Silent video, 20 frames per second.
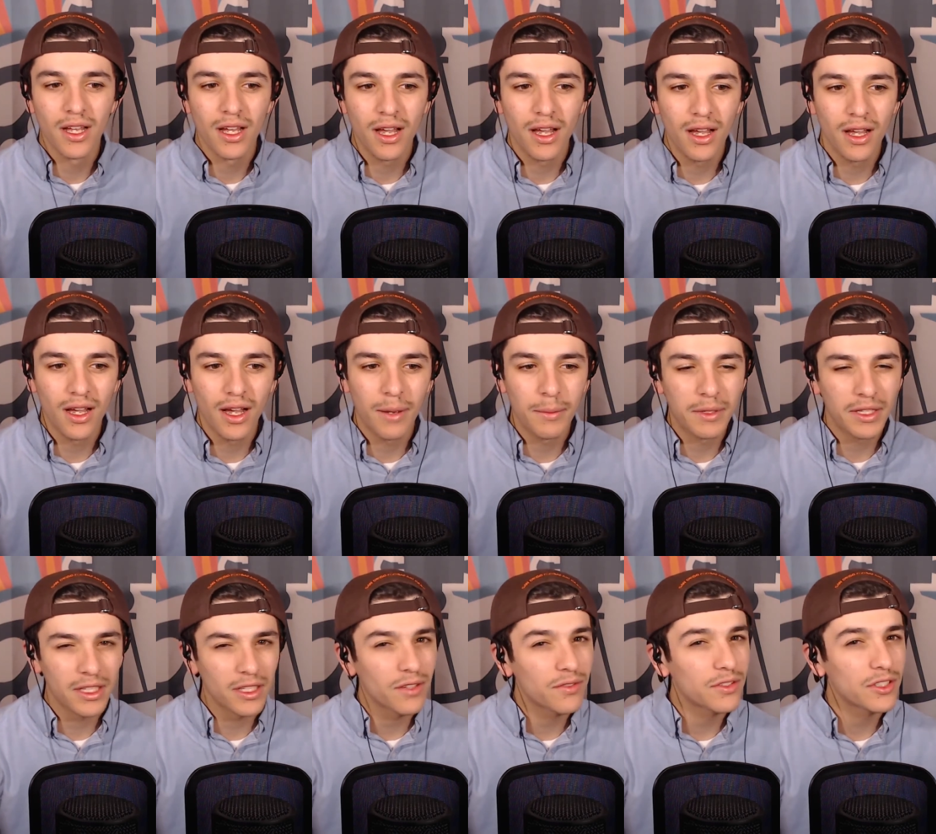I
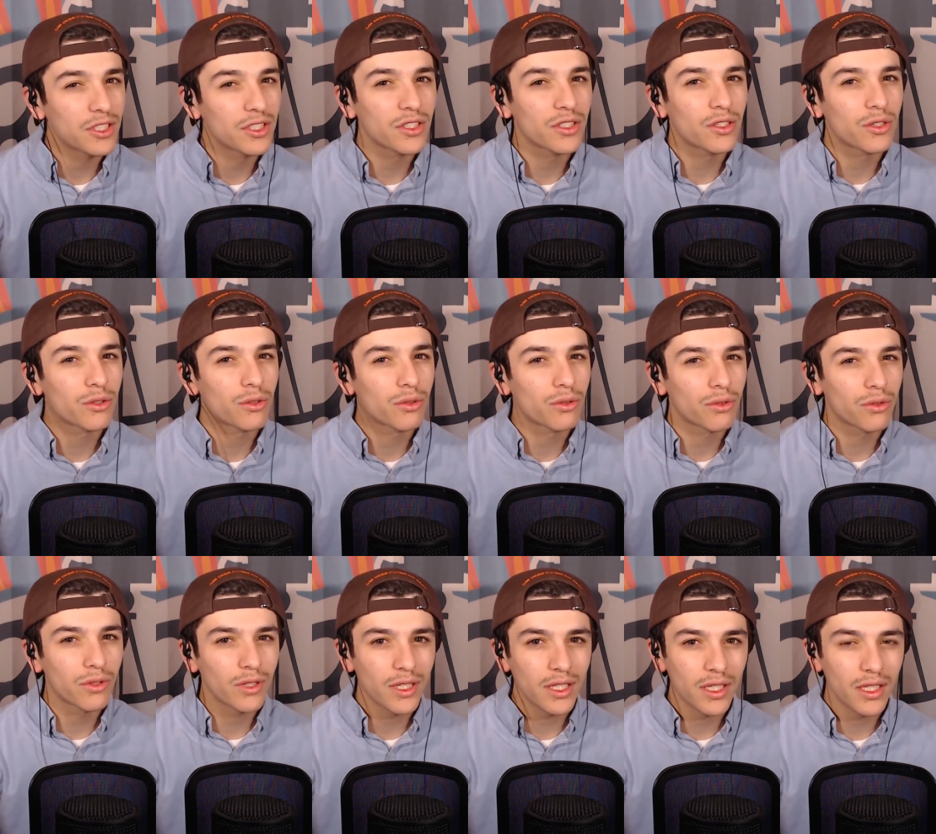believe it's the
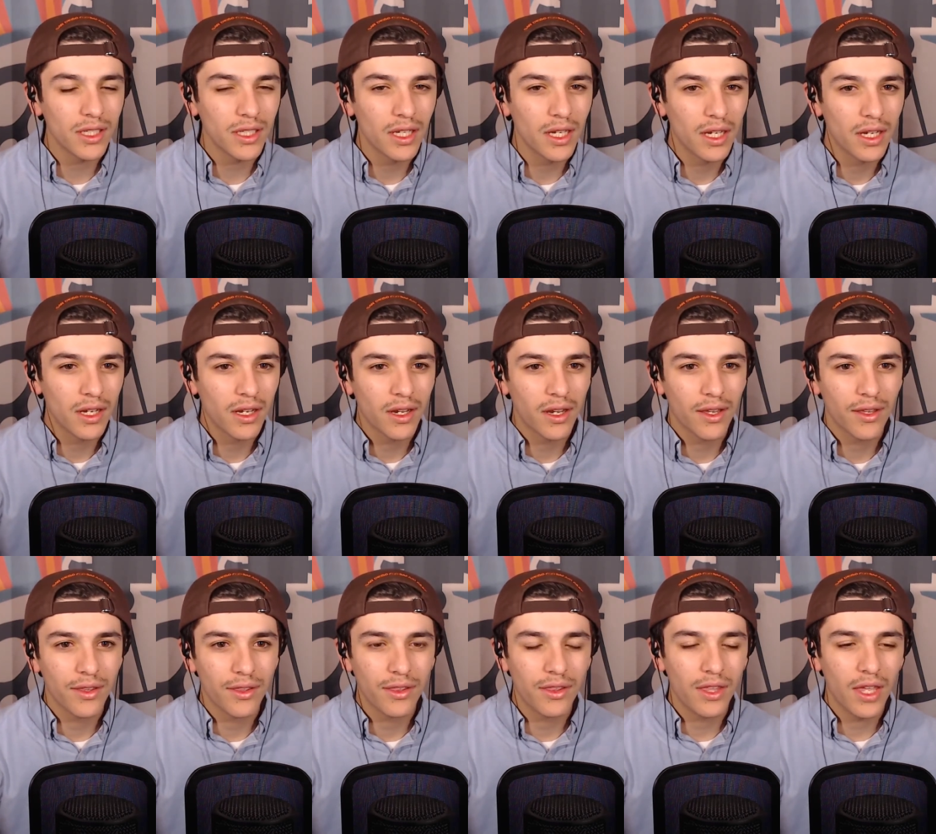Kree
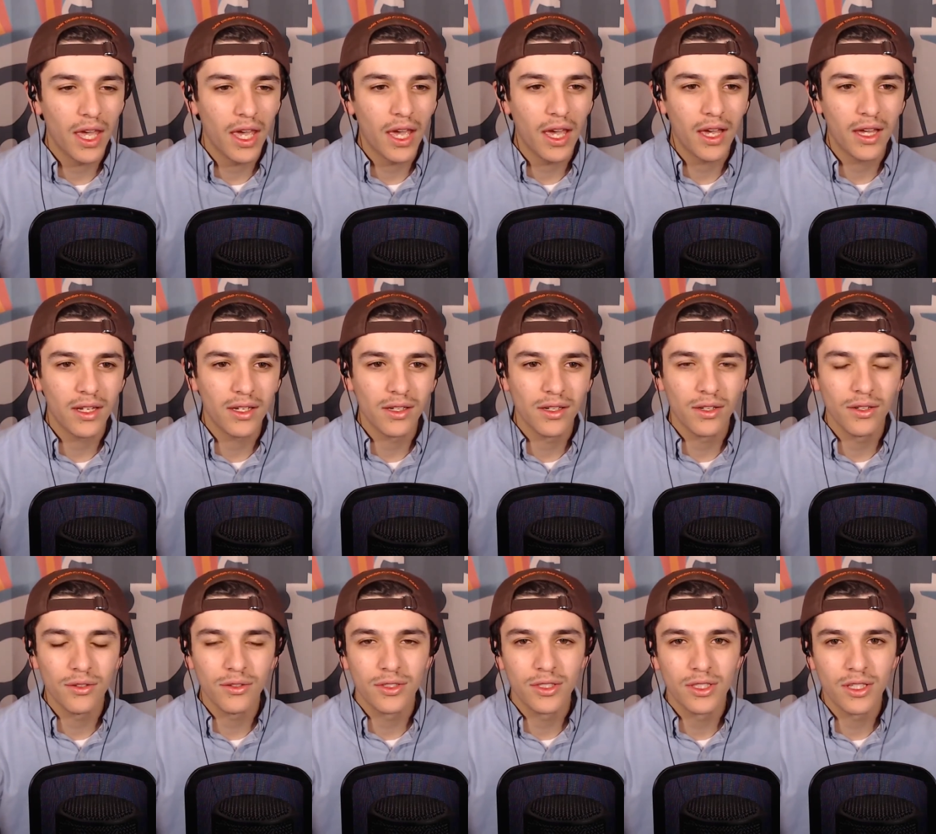that do
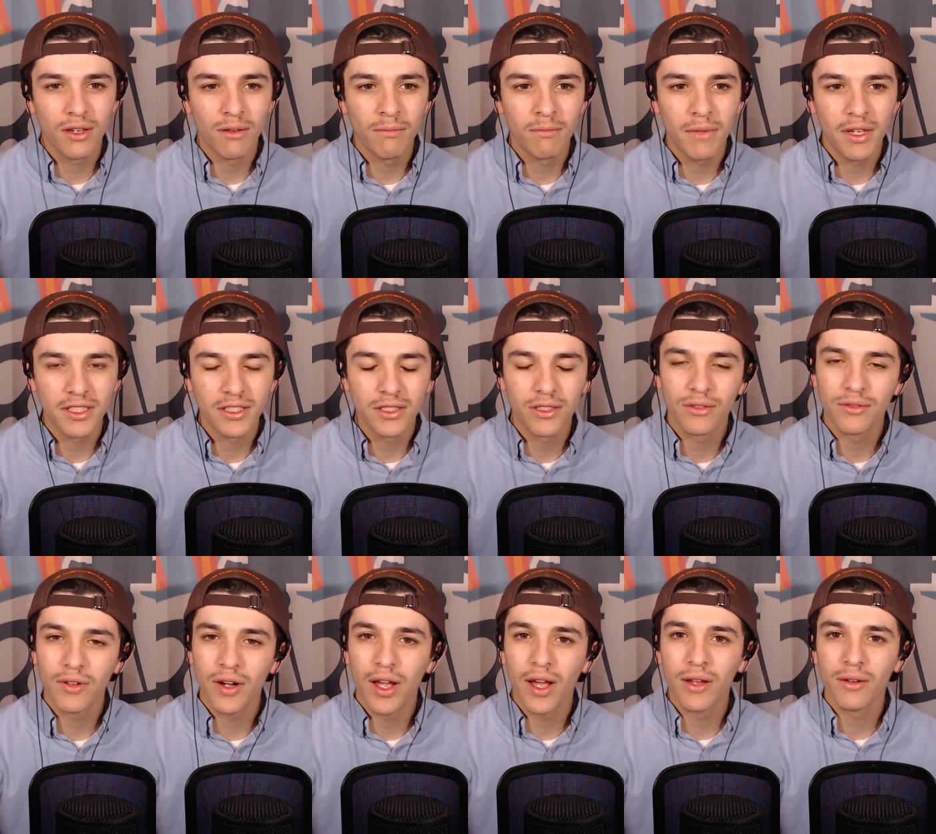some messing
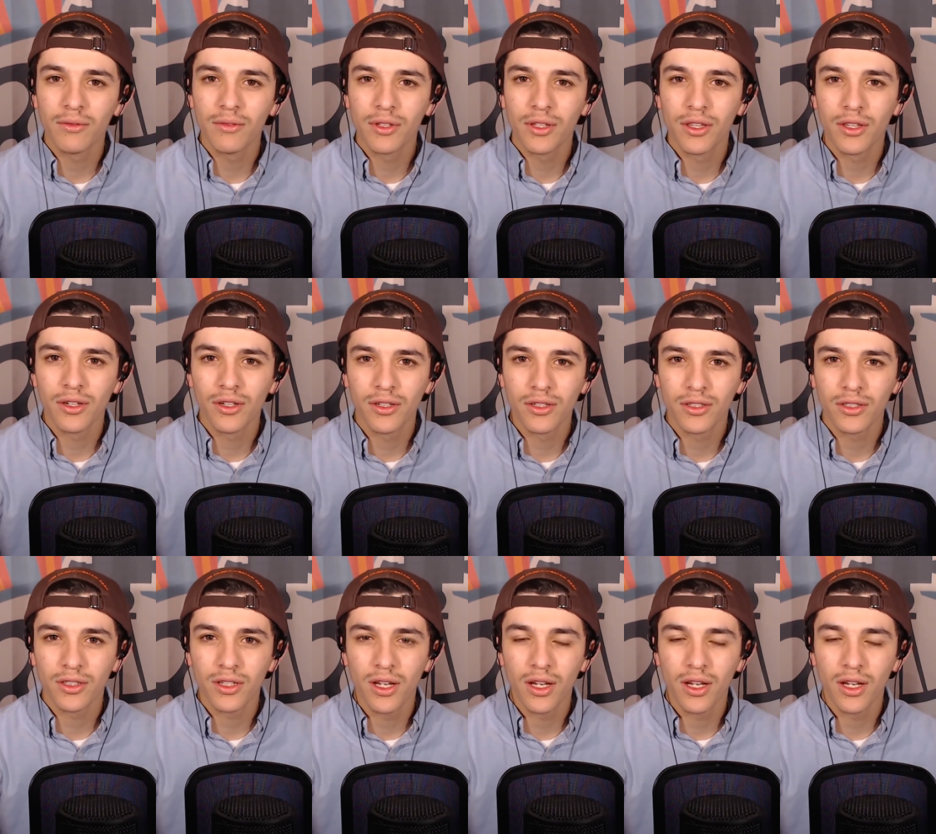around with her,